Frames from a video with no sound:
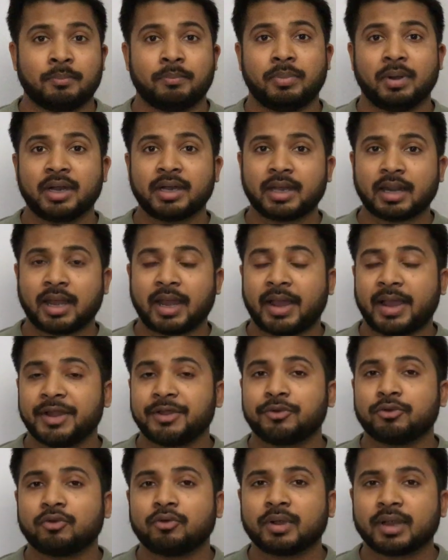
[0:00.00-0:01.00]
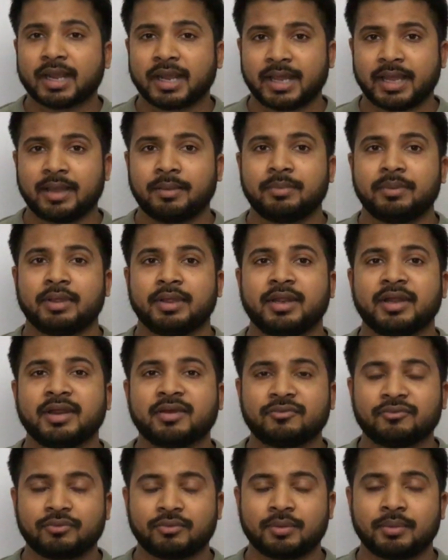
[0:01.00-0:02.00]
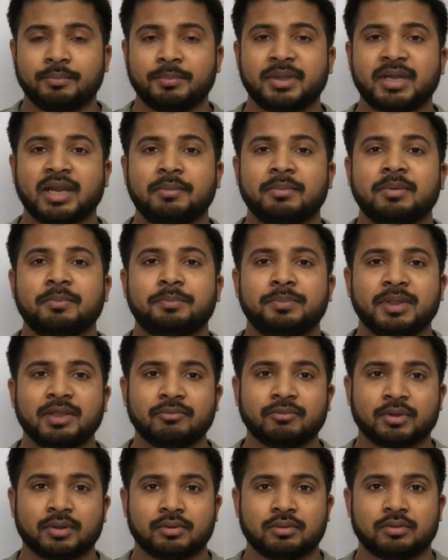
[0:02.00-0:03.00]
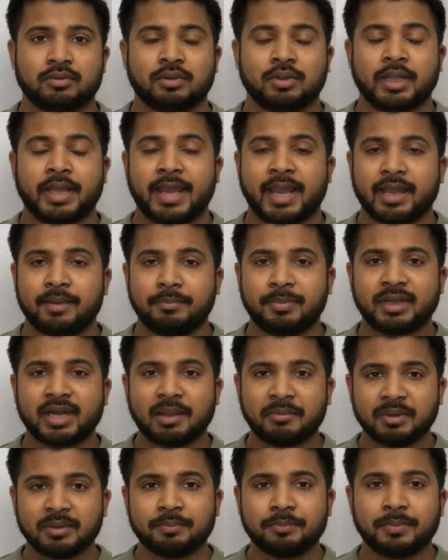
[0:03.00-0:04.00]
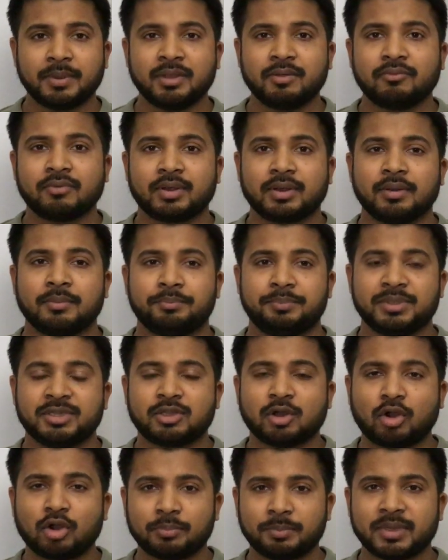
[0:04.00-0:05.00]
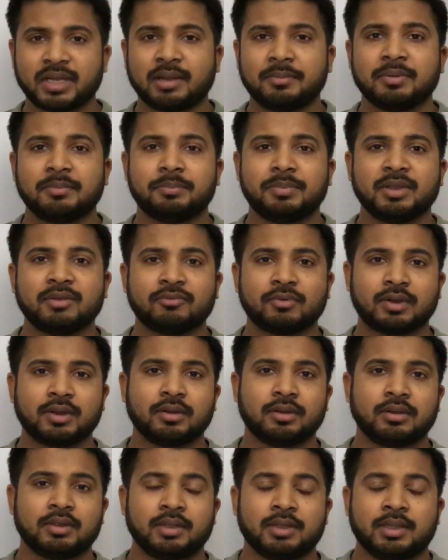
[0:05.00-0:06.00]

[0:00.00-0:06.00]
but I don't have enough vitamin B1, and vitamin B1, without vitamin B1,